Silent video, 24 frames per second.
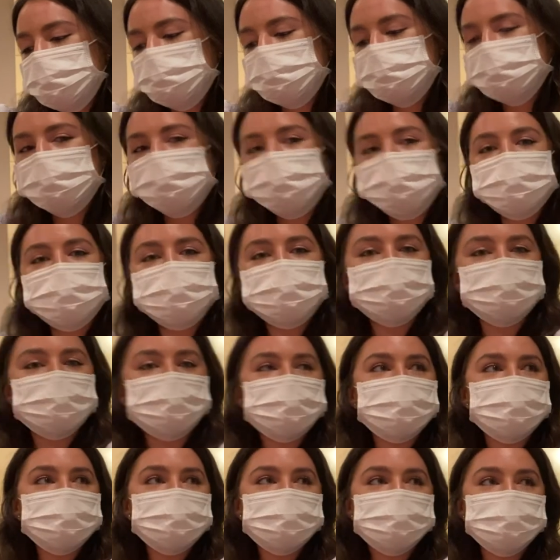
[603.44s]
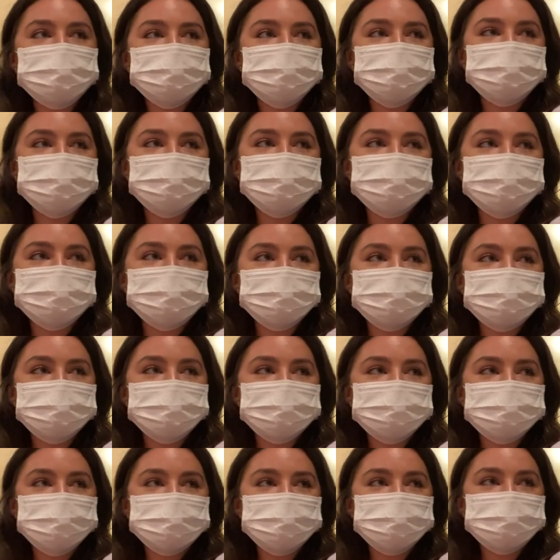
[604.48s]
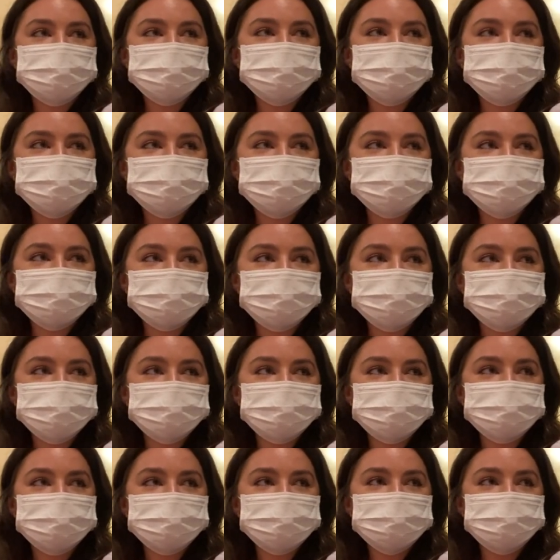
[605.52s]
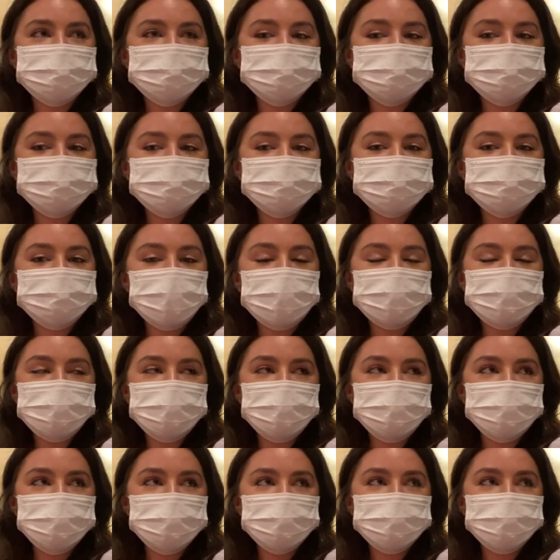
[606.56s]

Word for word: right? Mm-hmm. And then what else are you gonna do? That's it.